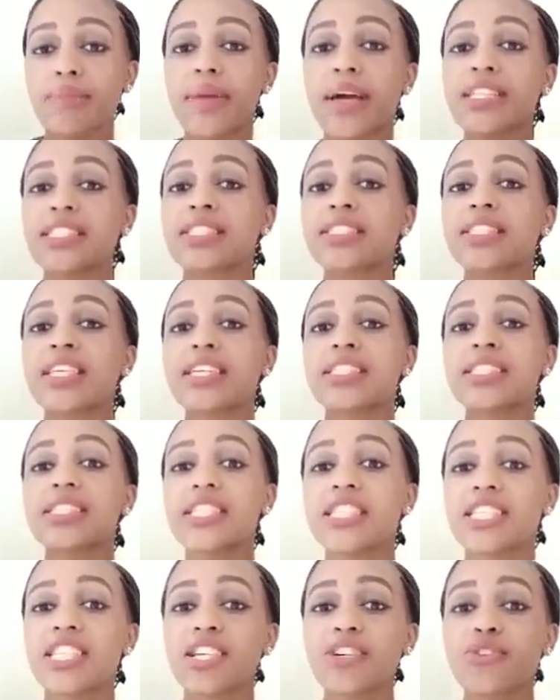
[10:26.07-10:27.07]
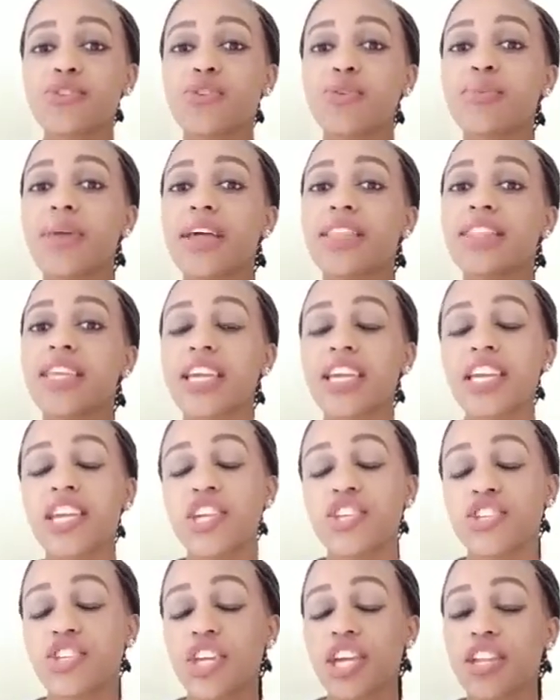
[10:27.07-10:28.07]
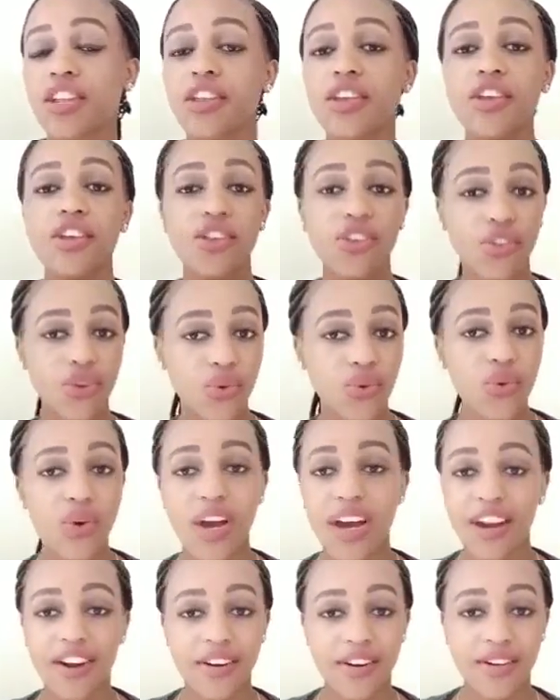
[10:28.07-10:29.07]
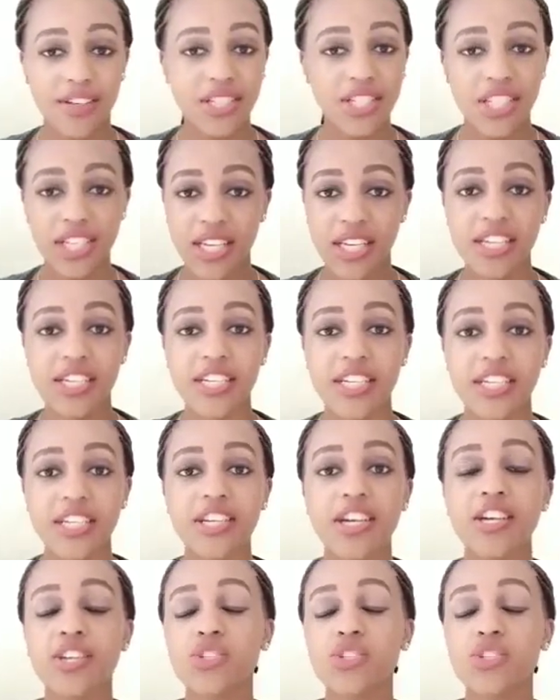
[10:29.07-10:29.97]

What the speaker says: but the sitting room and the kitchen you are sharing.